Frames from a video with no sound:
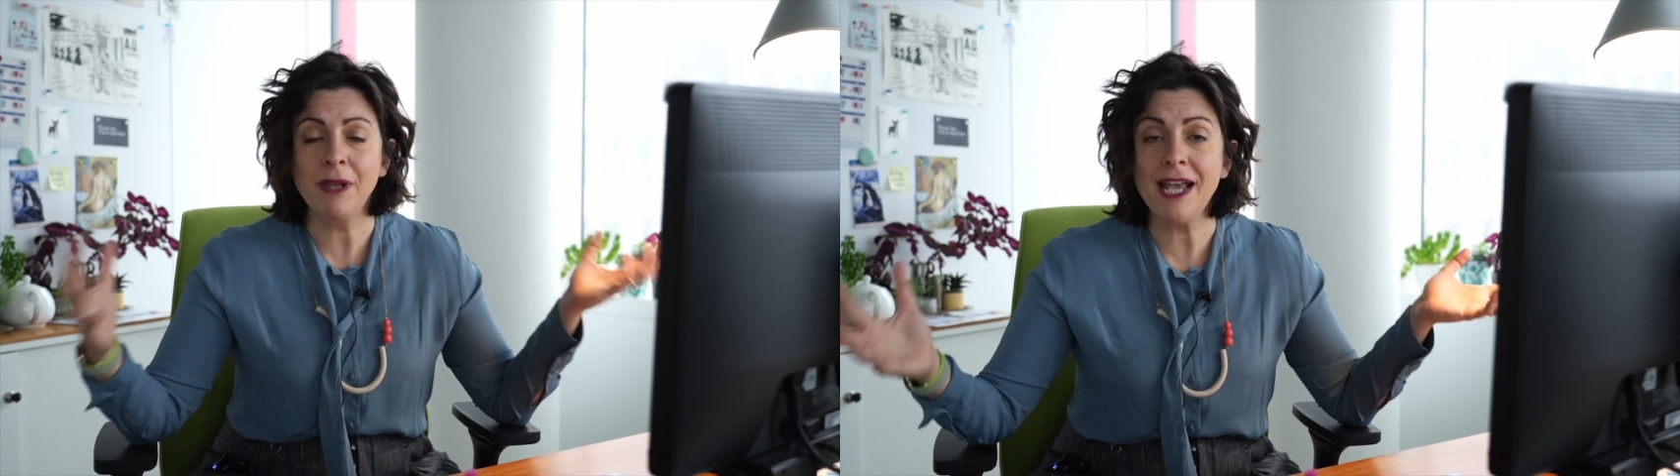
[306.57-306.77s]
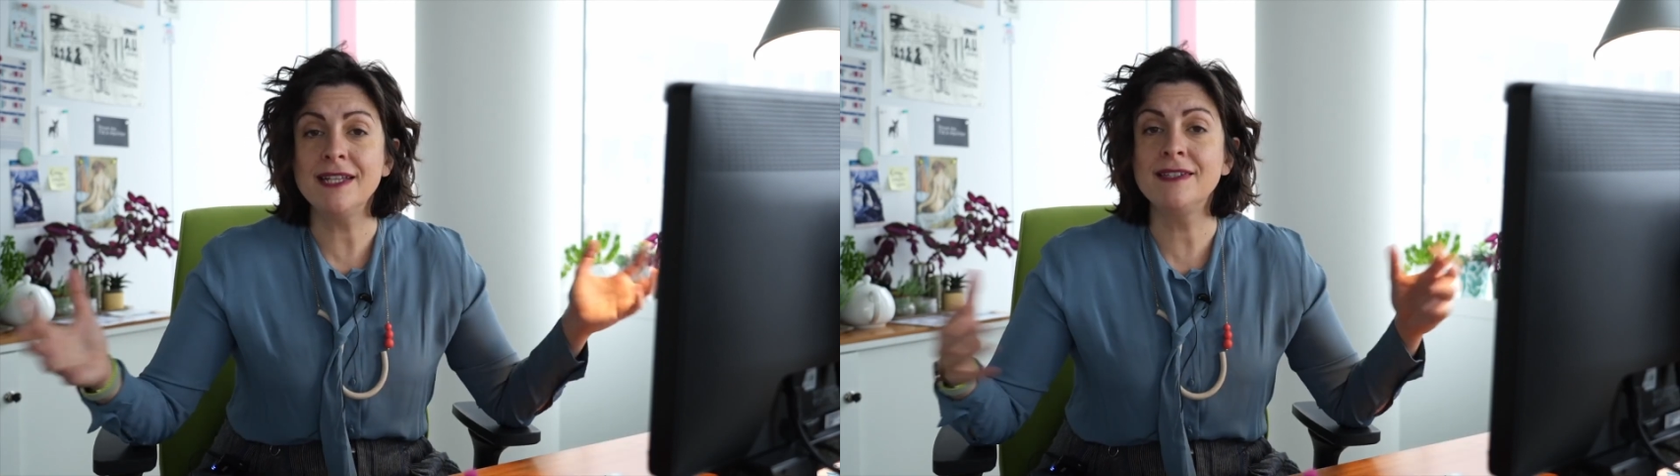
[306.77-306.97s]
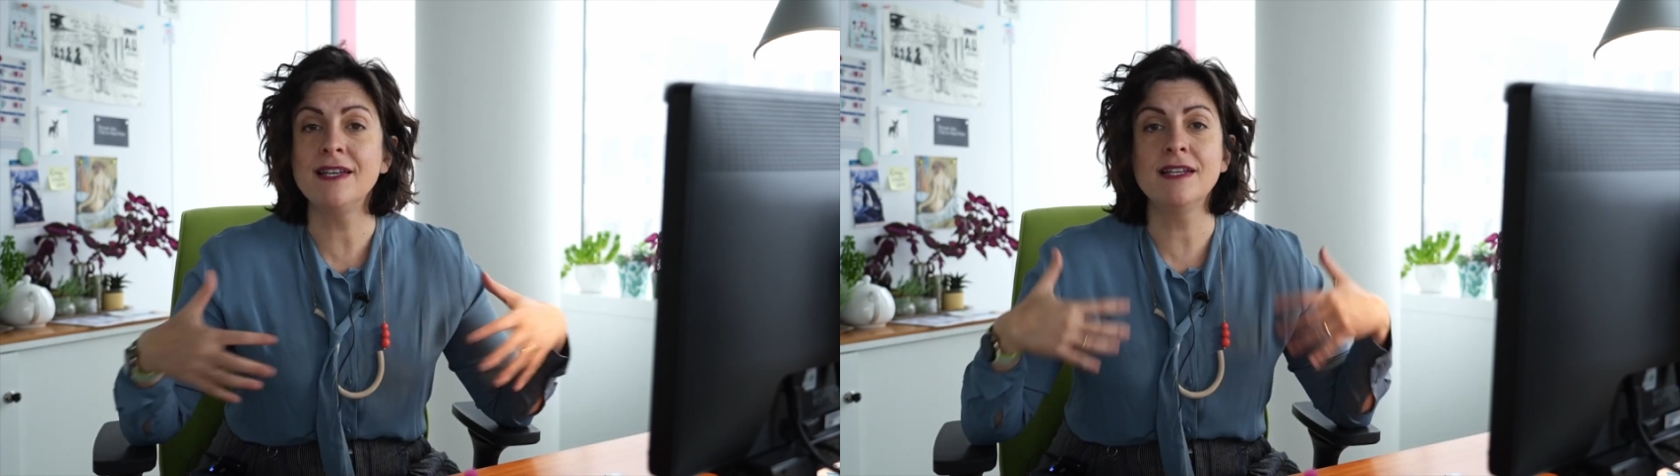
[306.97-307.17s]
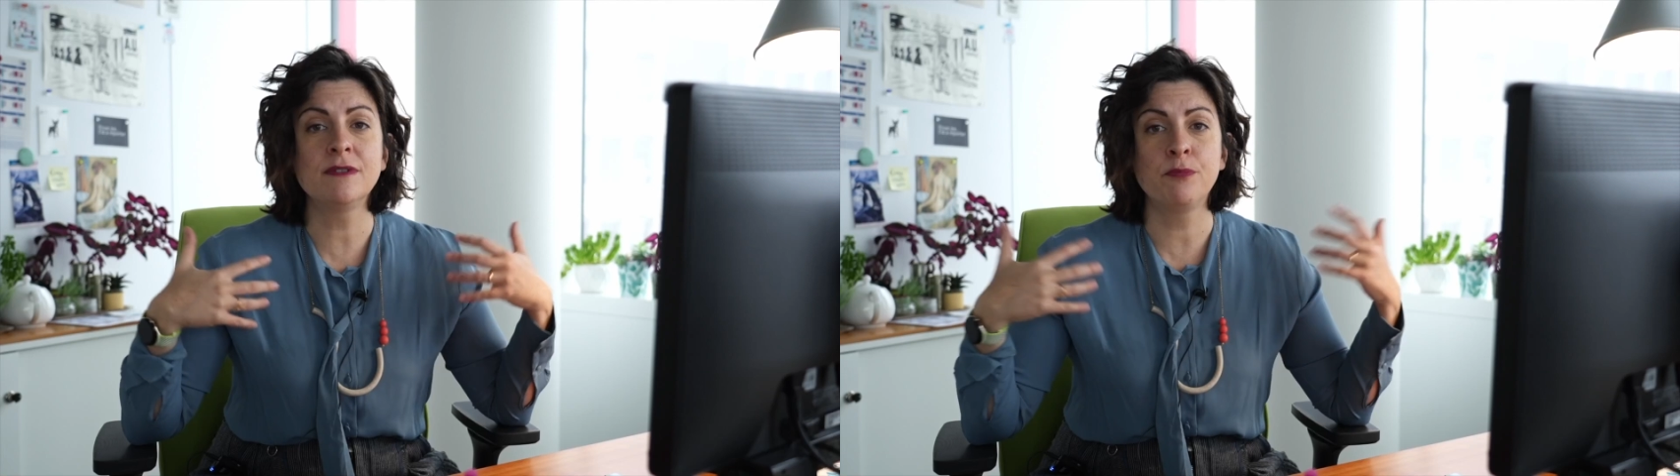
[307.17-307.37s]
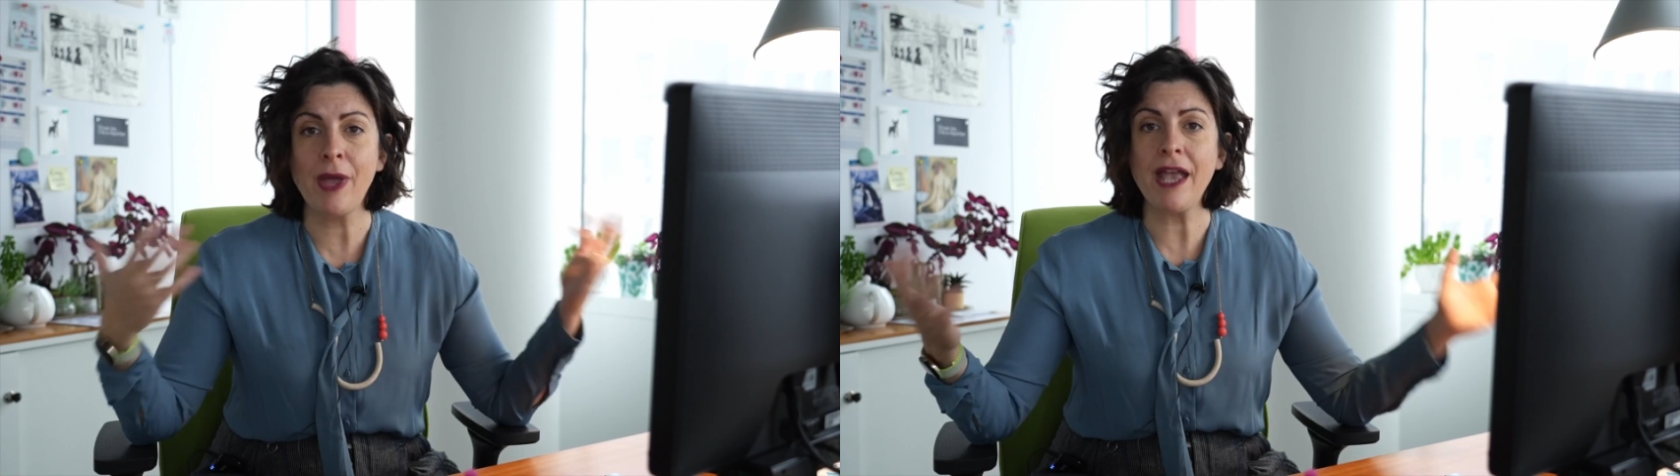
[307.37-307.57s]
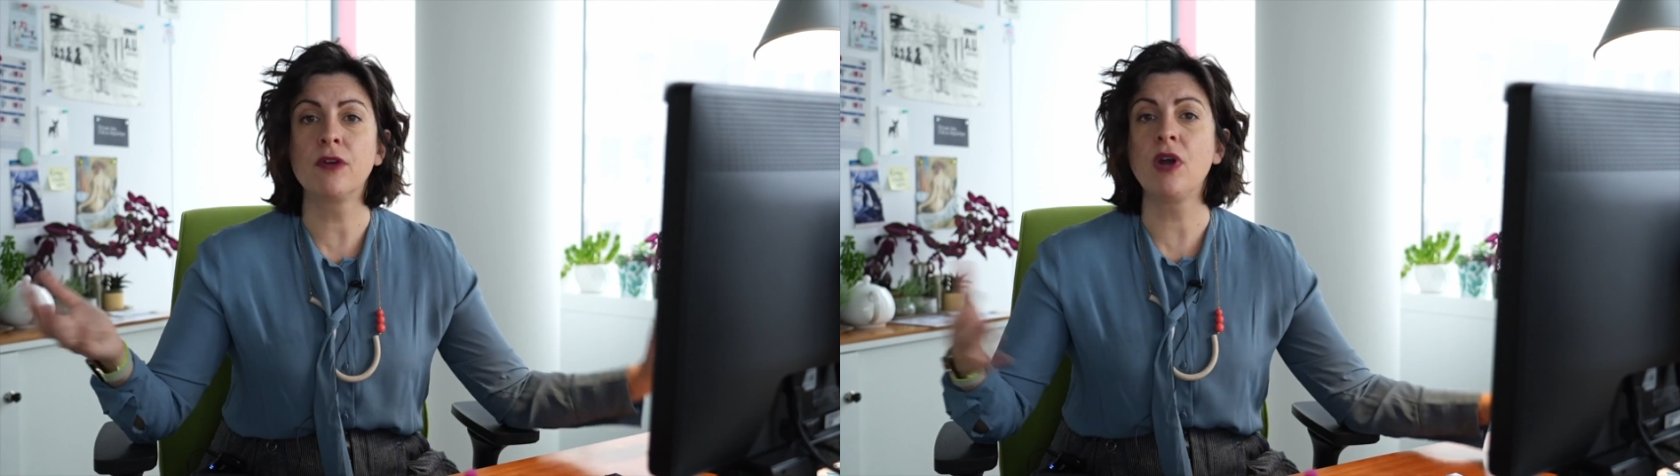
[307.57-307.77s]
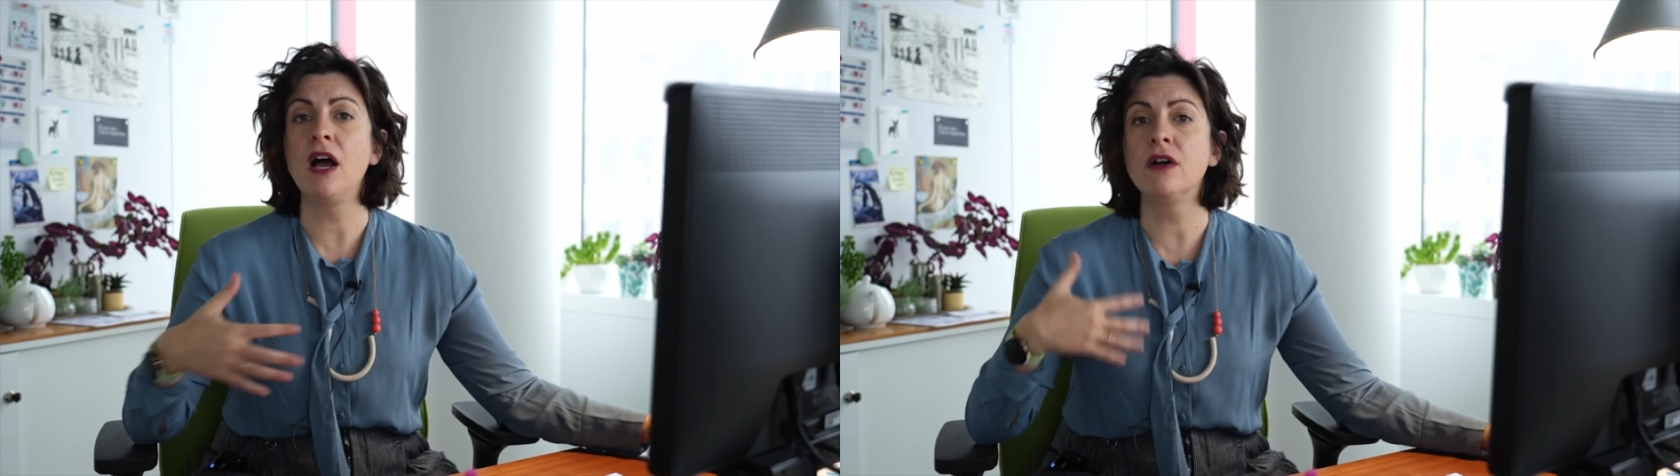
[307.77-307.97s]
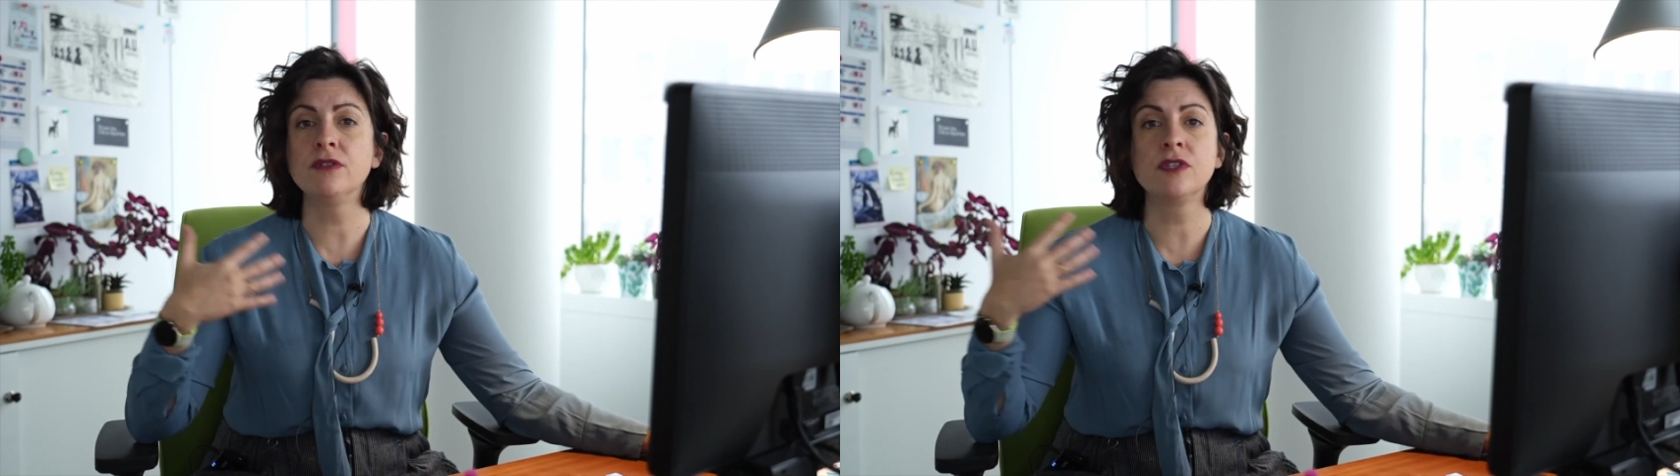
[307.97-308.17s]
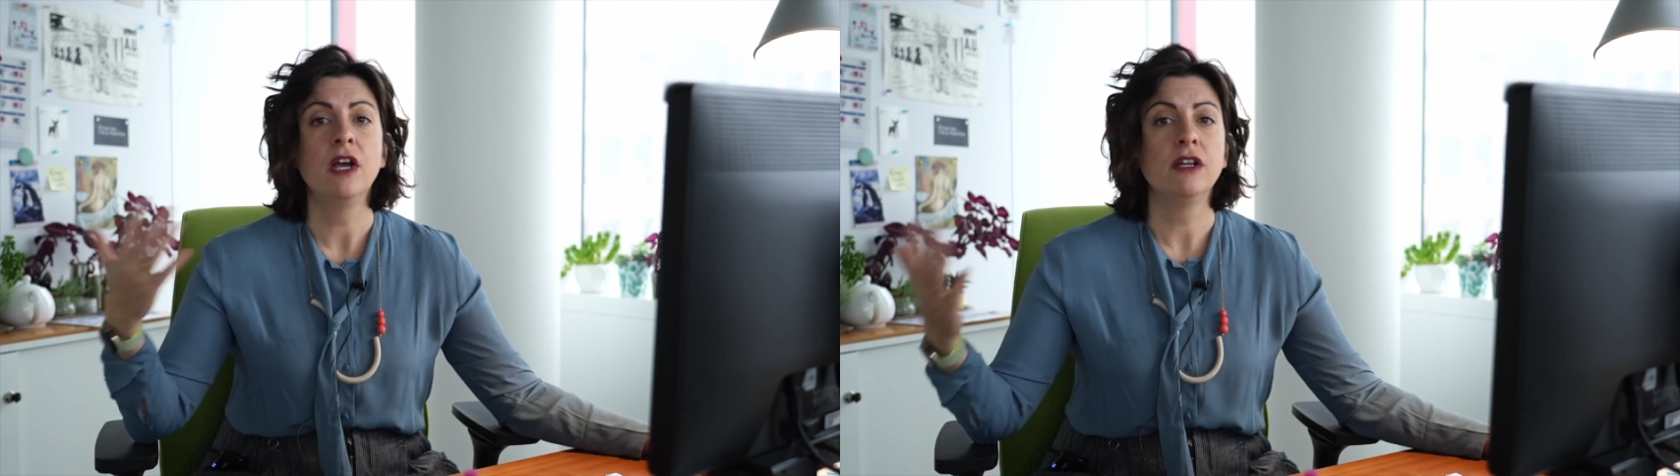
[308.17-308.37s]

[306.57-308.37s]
places, backgrounds,